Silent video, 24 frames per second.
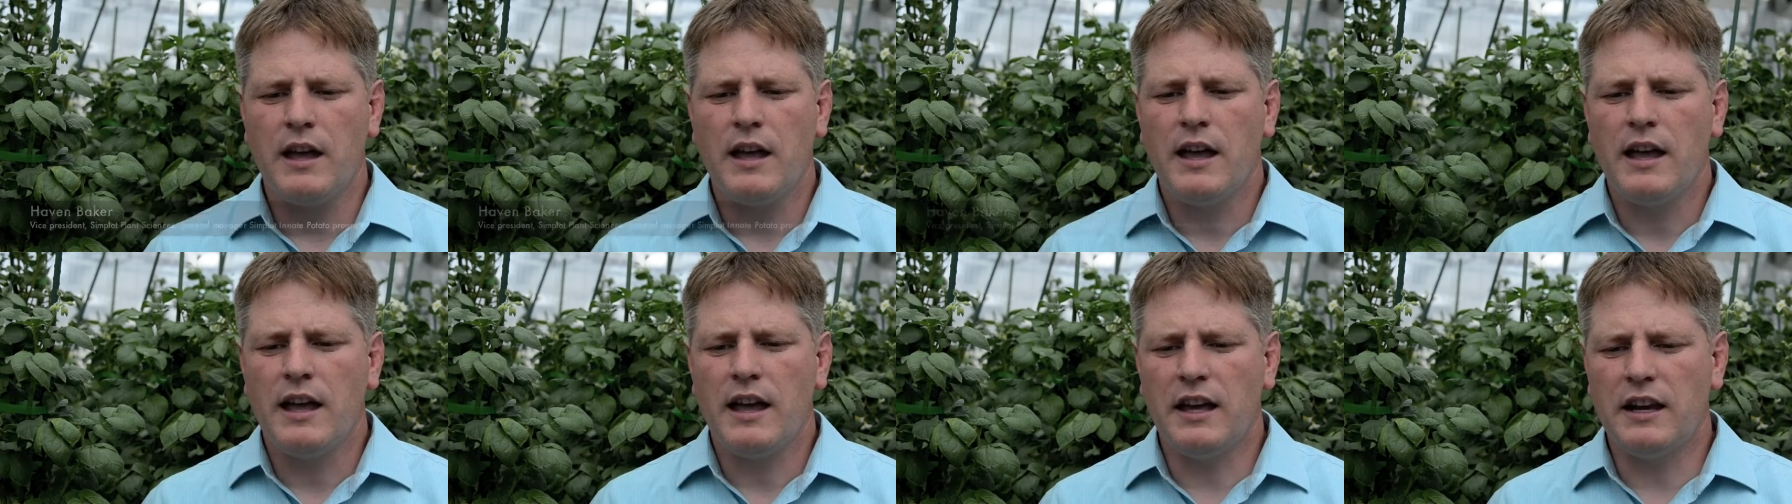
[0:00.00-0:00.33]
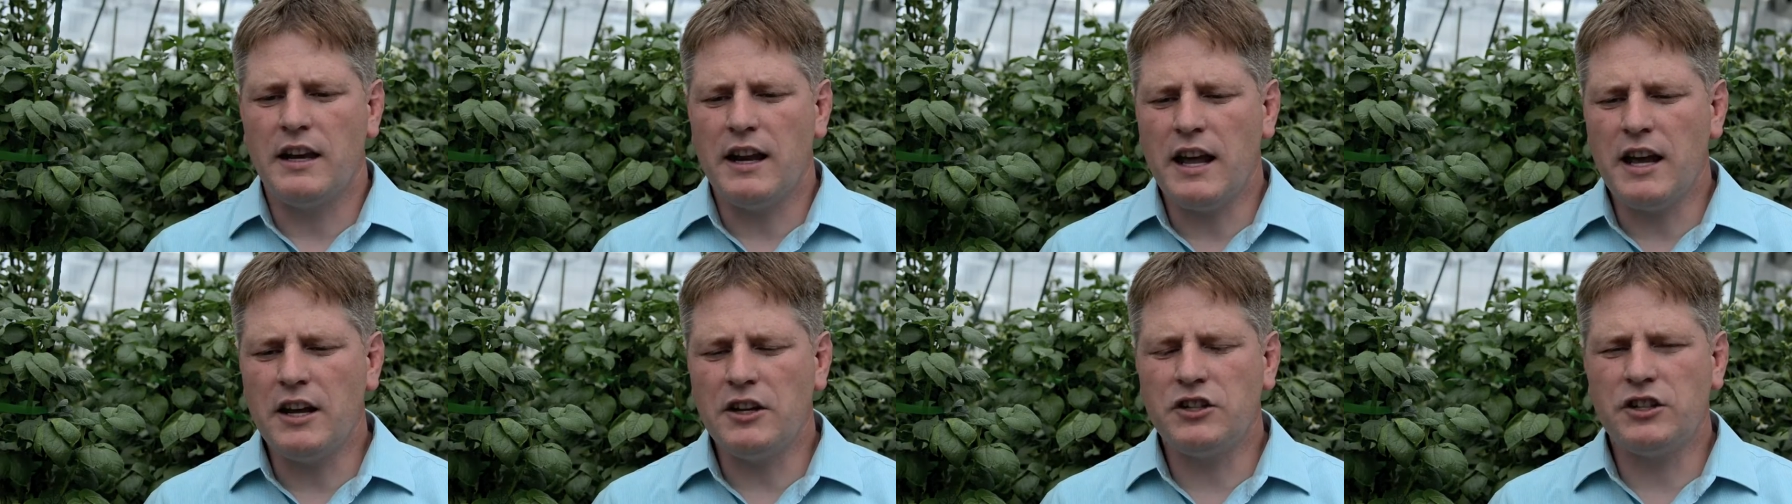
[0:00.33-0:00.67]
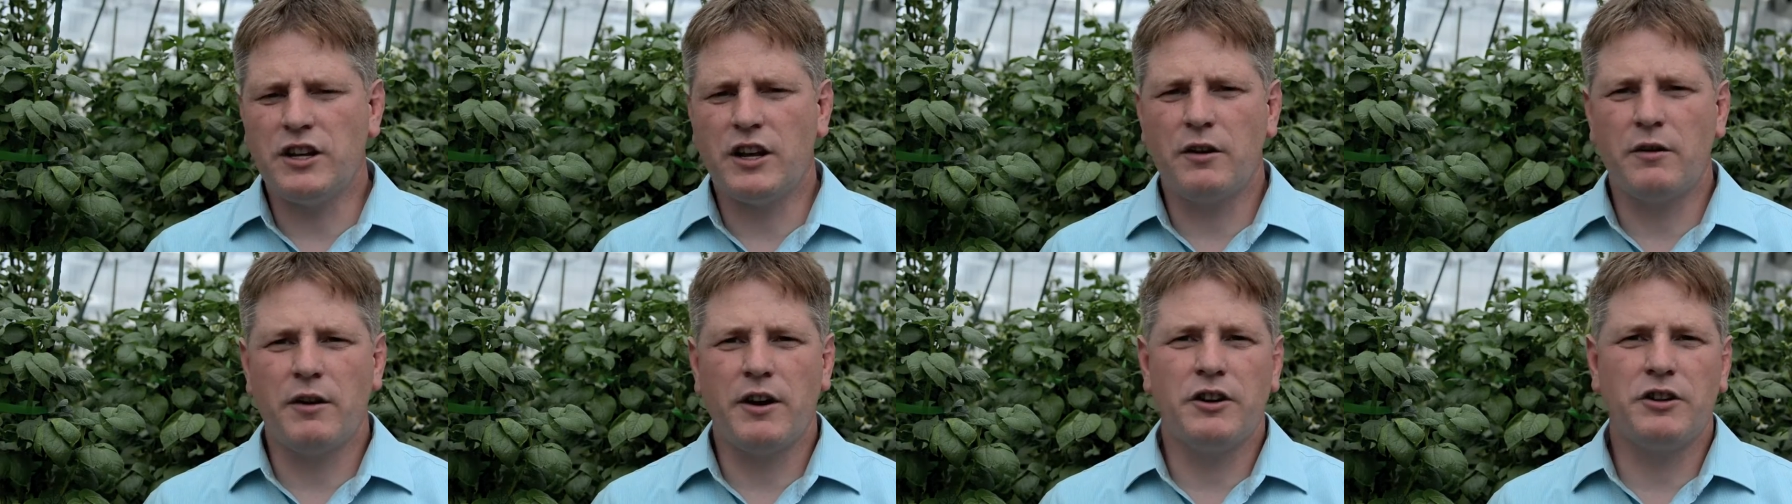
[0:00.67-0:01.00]
Innate
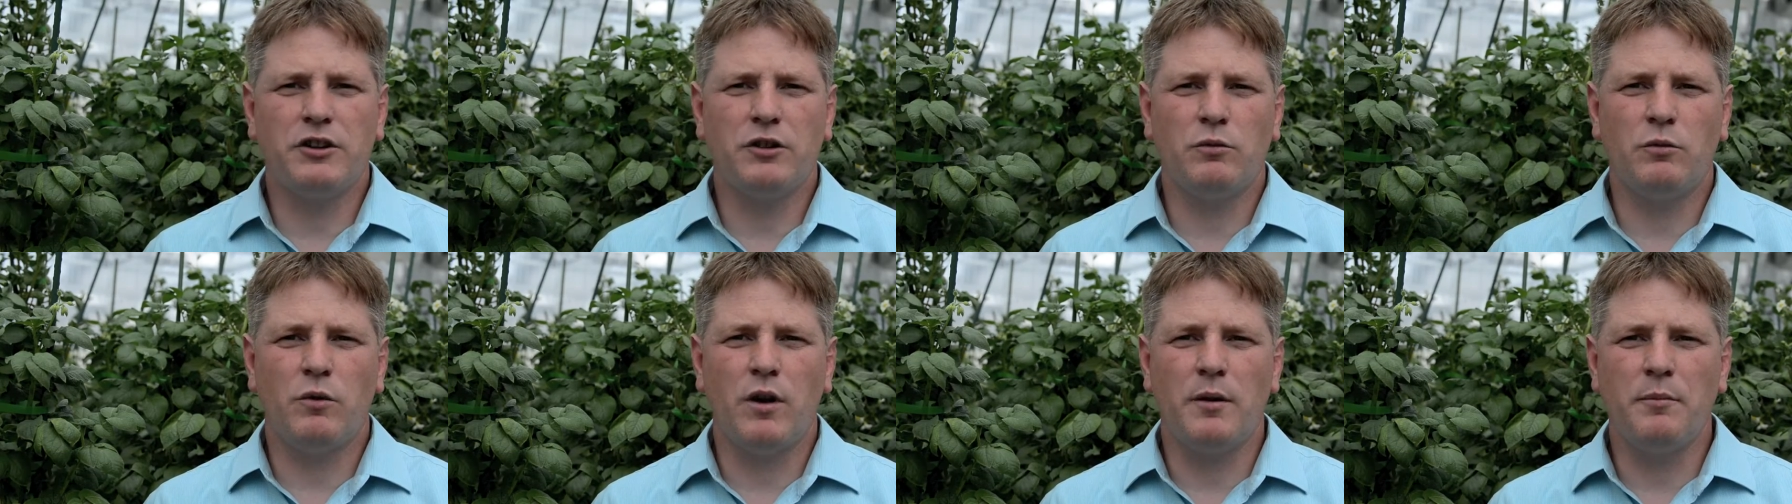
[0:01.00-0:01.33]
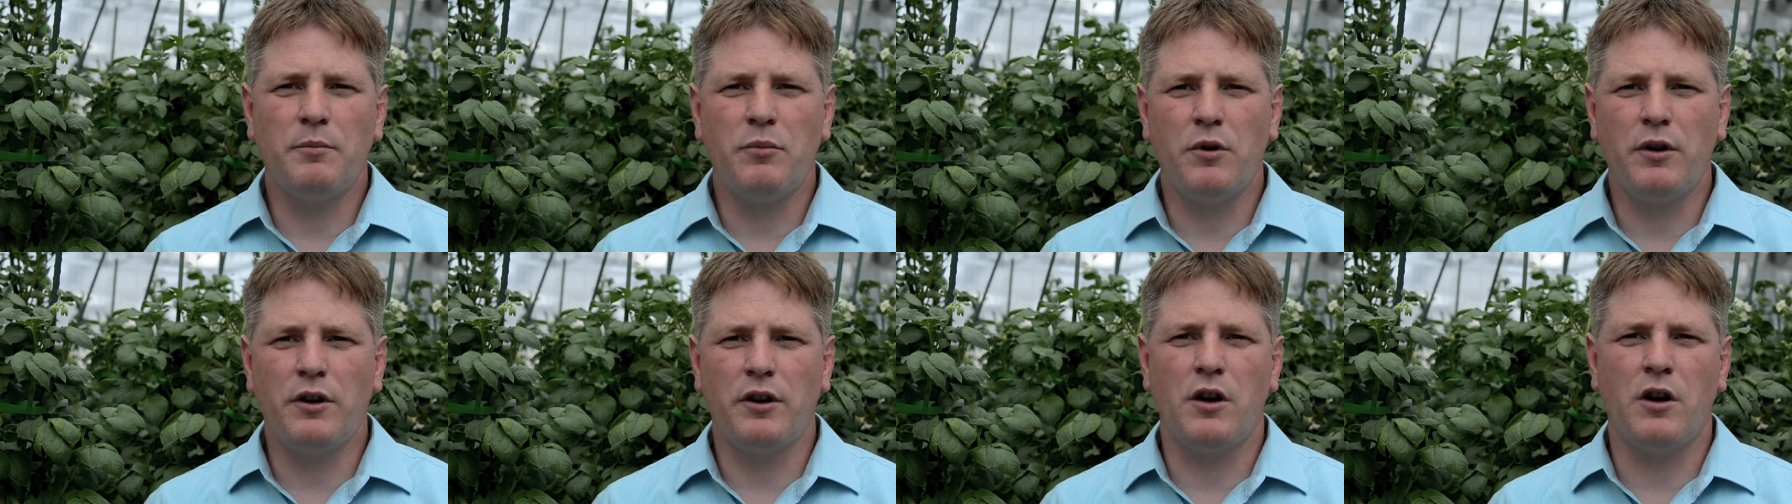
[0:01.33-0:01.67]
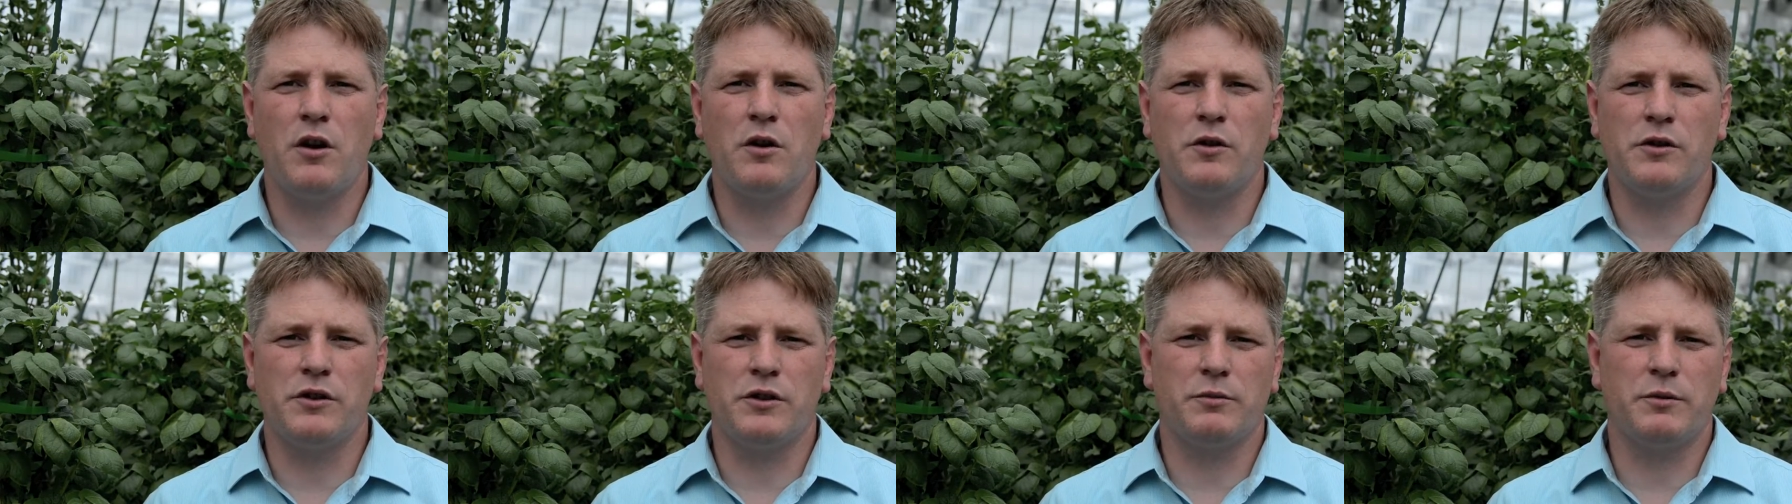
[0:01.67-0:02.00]
Generation one point
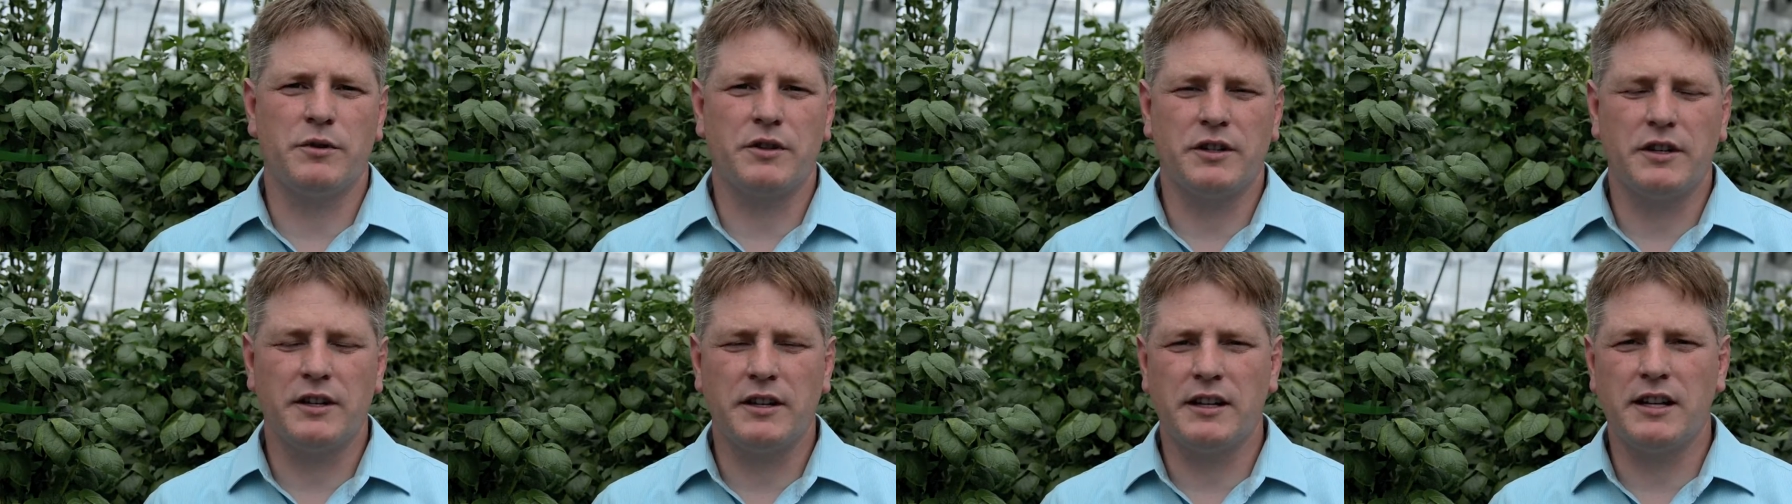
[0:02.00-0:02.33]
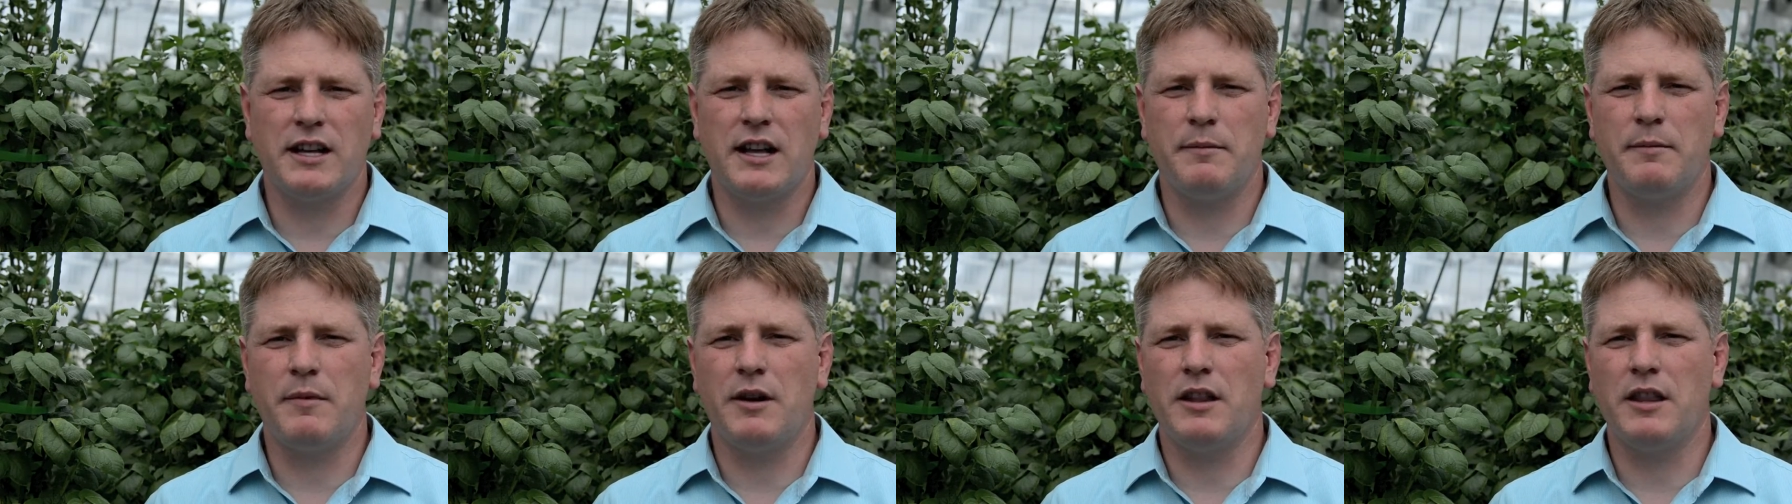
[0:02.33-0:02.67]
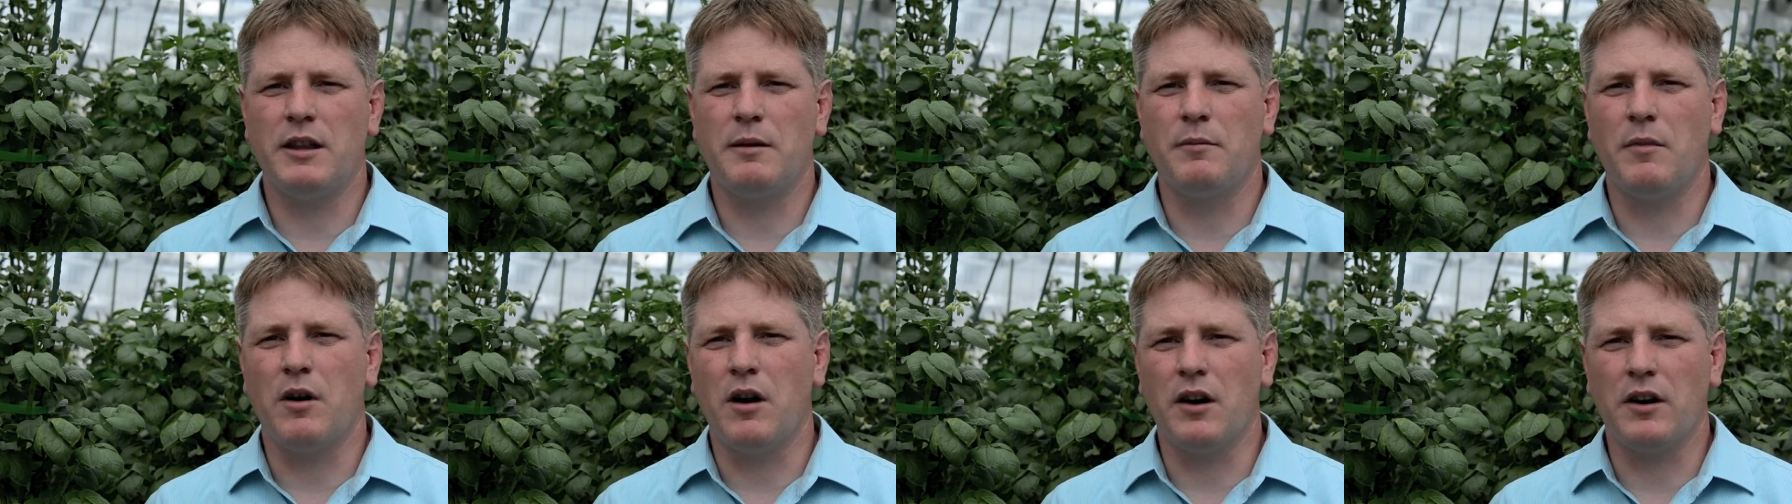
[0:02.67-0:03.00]
oh is what's gonna come on the
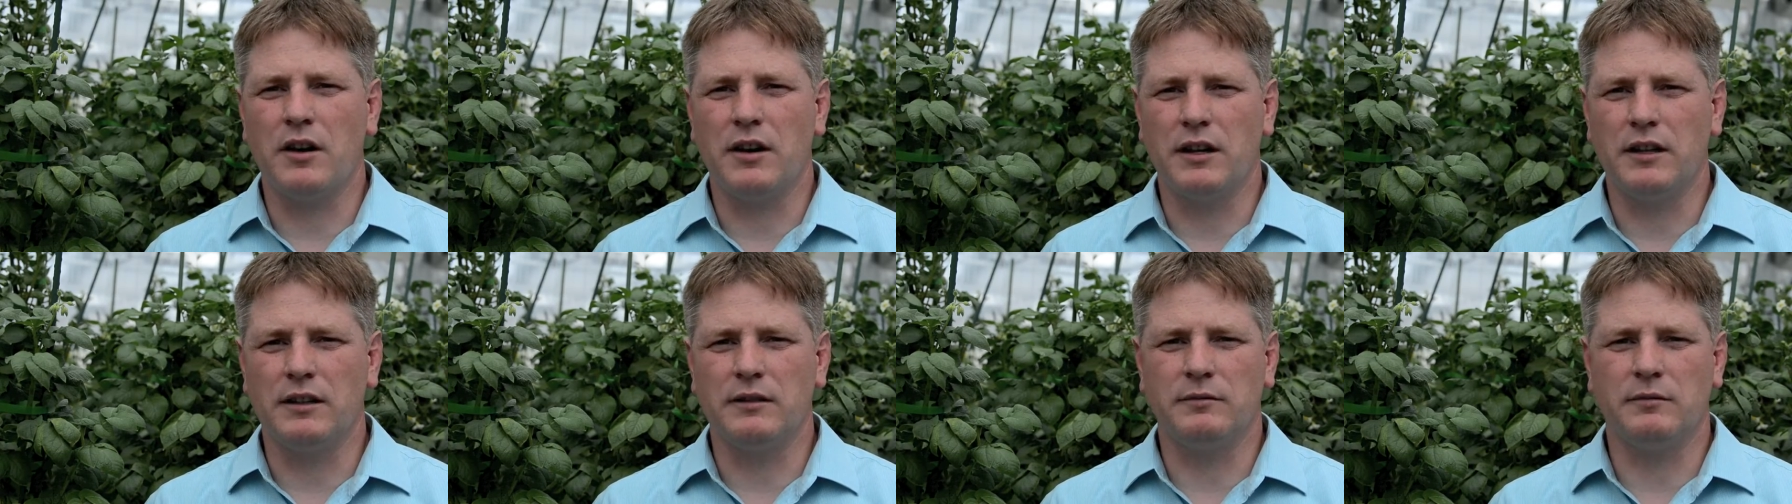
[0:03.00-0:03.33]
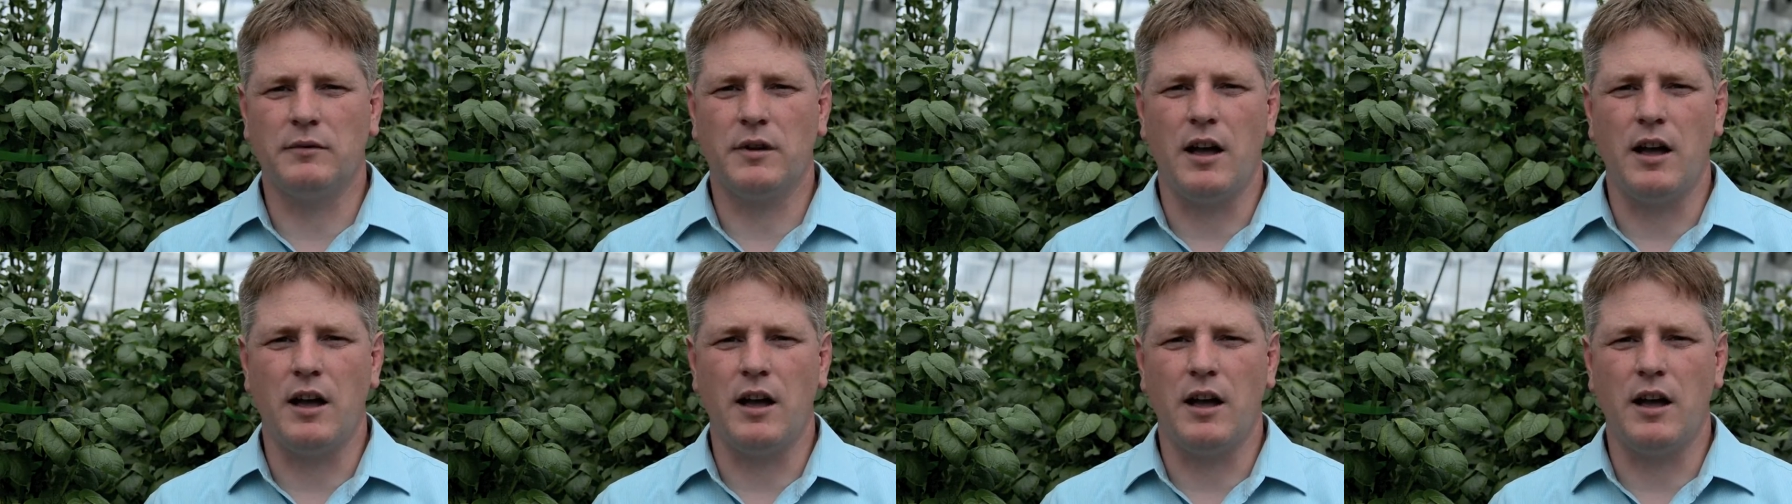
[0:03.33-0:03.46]
market